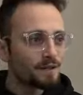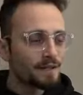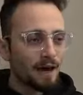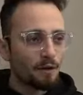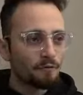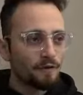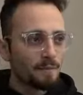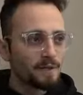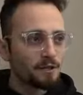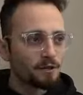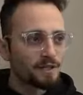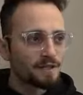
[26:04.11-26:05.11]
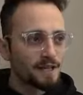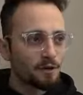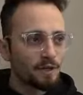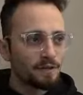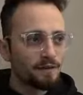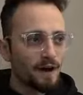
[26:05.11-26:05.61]
Now, Fabi here can take
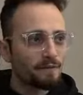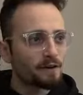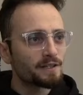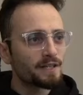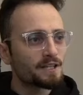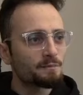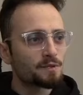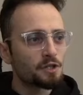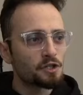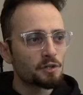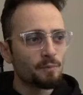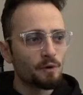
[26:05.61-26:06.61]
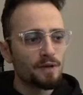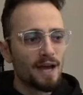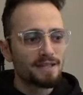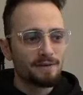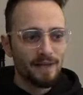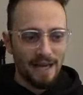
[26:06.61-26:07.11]
on e five, very tense position. Both
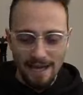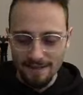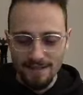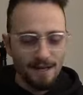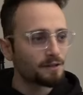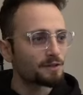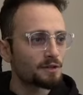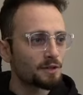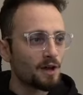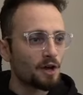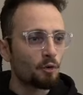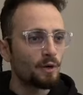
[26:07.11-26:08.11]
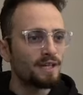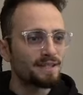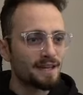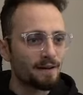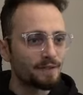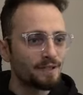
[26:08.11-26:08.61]
guys have like eight seconds on the clock. Queen e
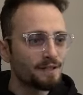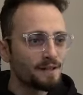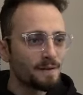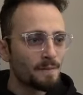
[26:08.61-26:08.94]
seven,